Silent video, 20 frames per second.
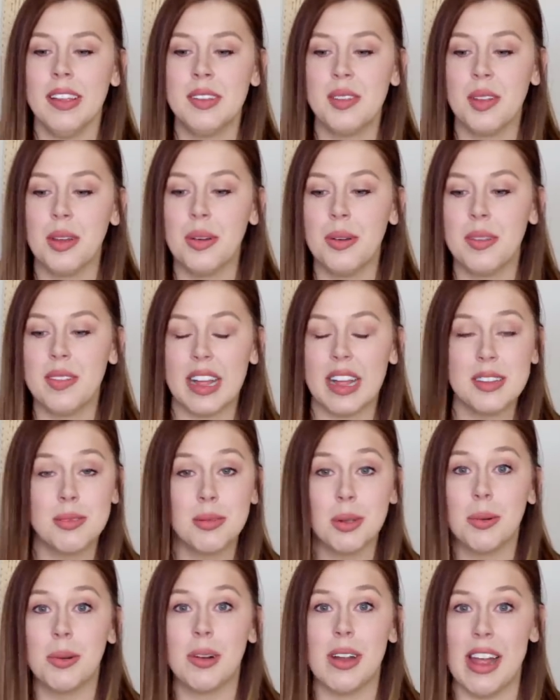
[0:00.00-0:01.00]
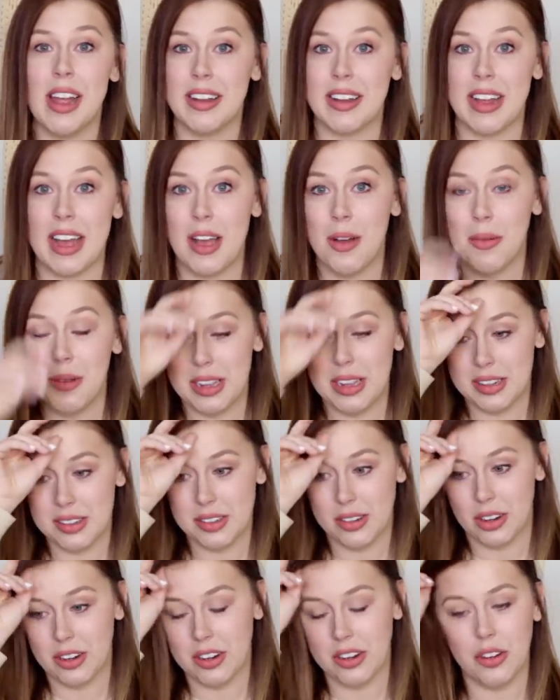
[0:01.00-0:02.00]
So that's where we're at now. We had
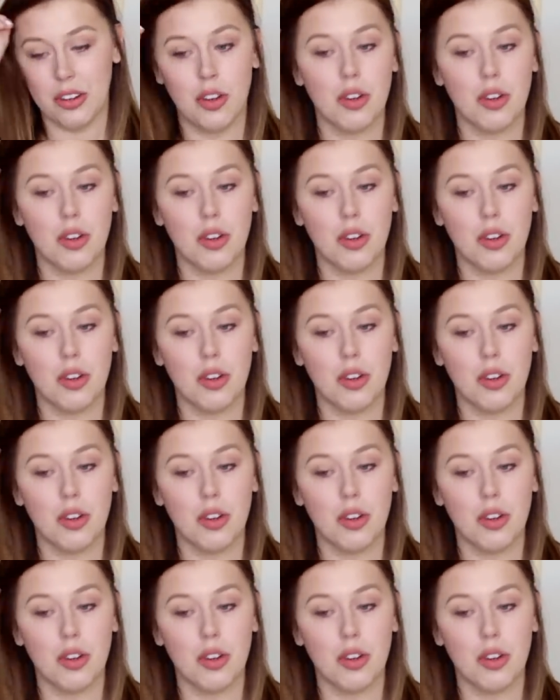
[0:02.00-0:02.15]
started